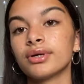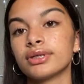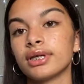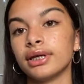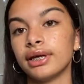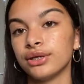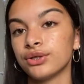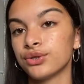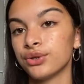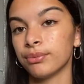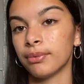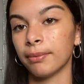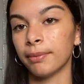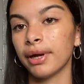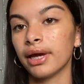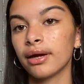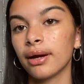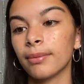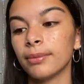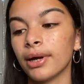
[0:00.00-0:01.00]
I need to do my
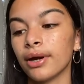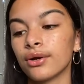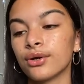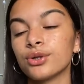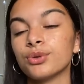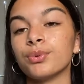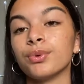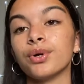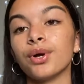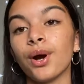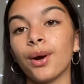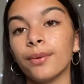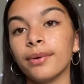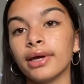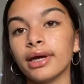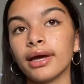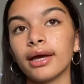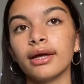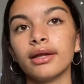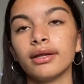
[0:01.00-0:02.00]
makeup now because we're
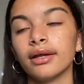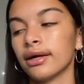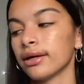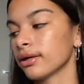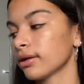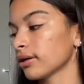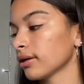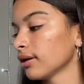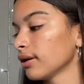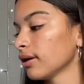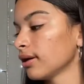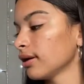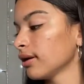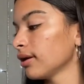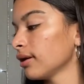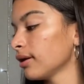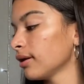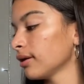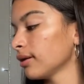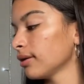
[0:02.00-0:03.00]
going in like
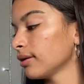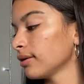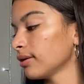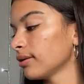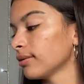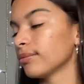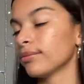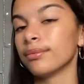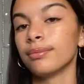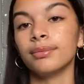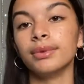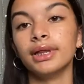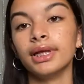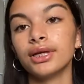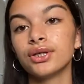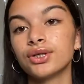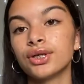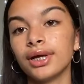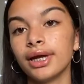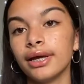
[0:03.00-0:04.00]

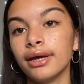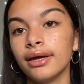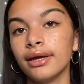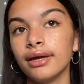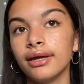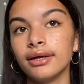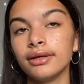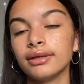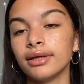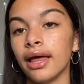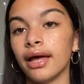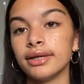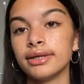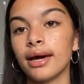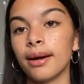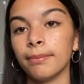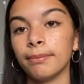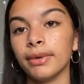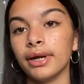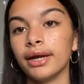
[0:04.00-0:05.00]
literally like
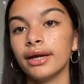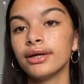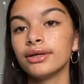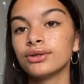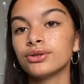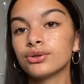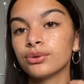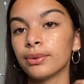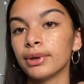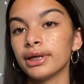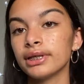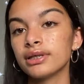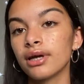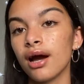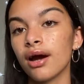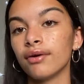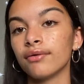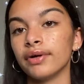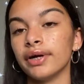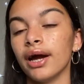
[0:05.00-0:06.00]
10 minutes, so I need to
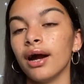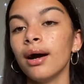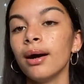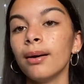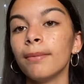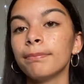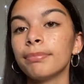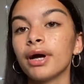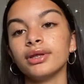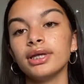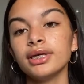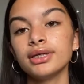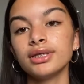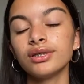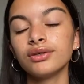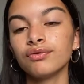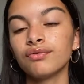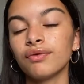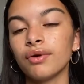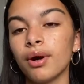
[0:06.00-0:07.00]
hurry up. This
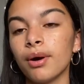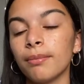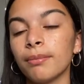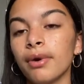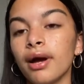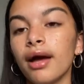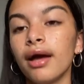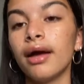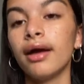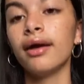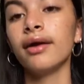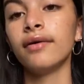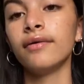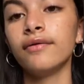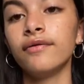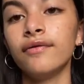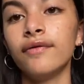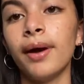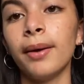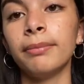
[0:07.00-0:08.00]
is from
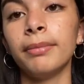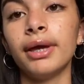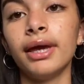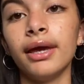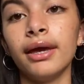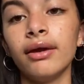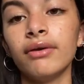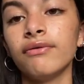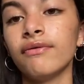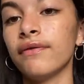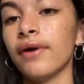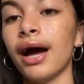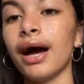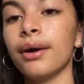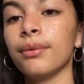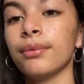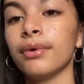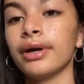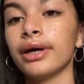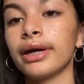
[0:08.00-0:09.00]
Femi
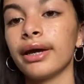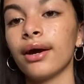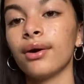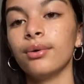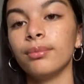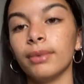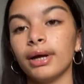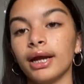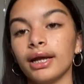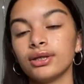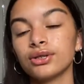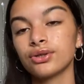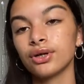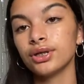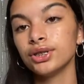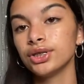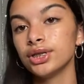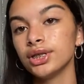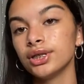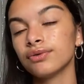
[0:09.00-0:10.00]
Fat, where I get all my like
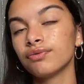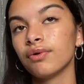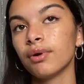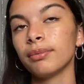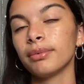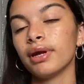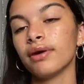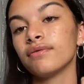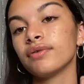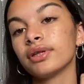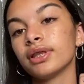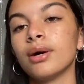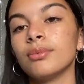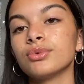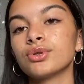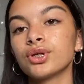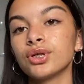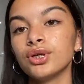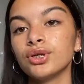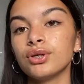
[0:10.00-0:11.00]
scrunchies from and everything. I'm
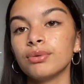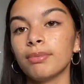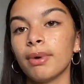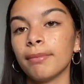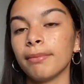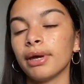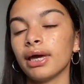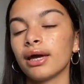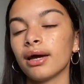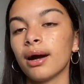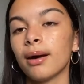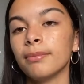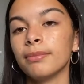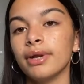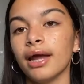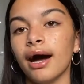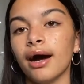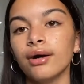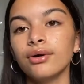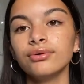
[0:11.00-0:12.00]
just gonna do my makeup
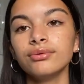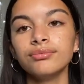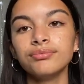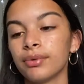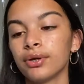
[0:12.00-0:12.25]
now.